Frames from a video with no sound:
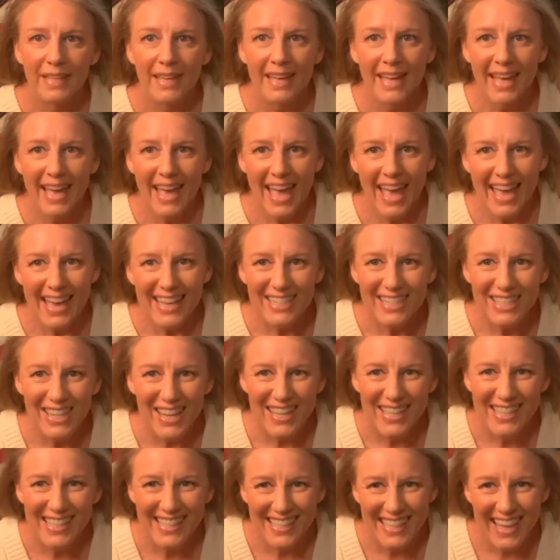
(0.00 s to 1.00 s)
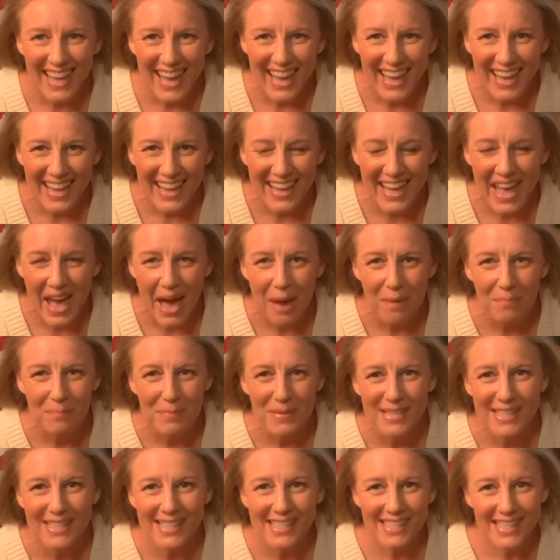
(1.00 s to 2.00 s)
Hey JCA, happy
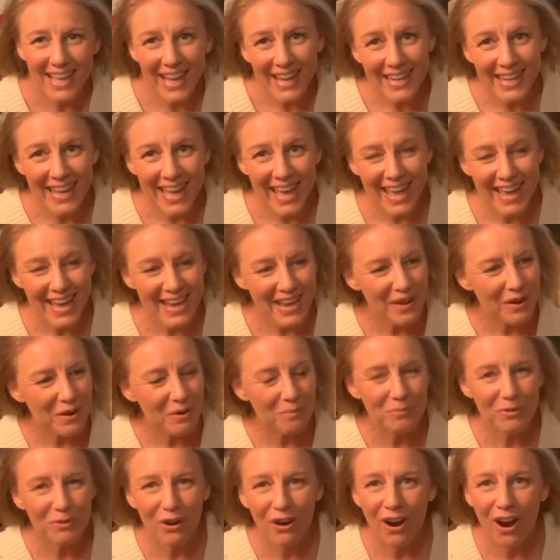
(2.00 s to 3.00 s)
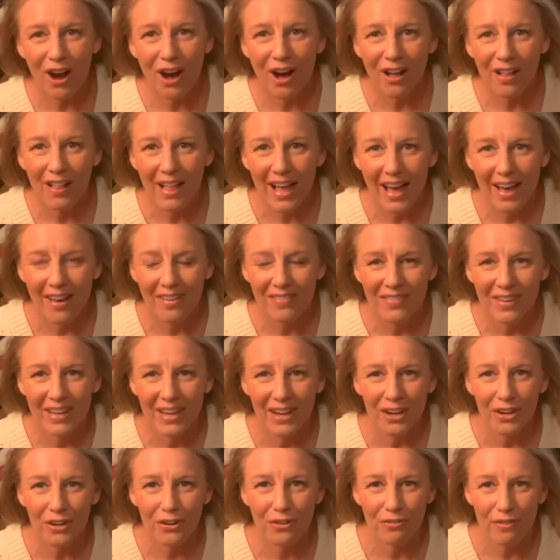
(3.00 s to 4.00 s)
Sunday. Hope you're all having
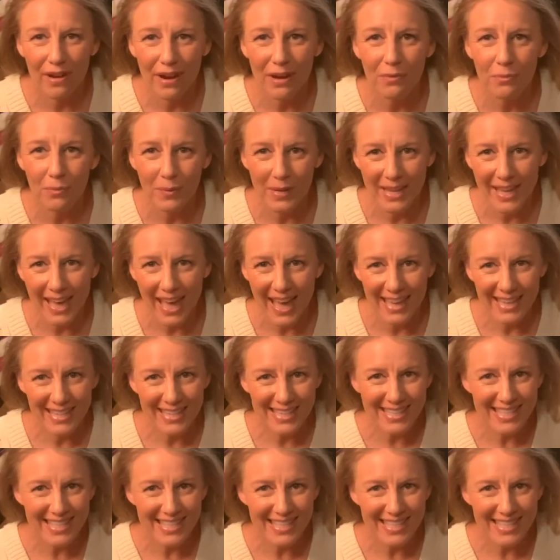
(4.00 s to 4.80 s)
a great weekend.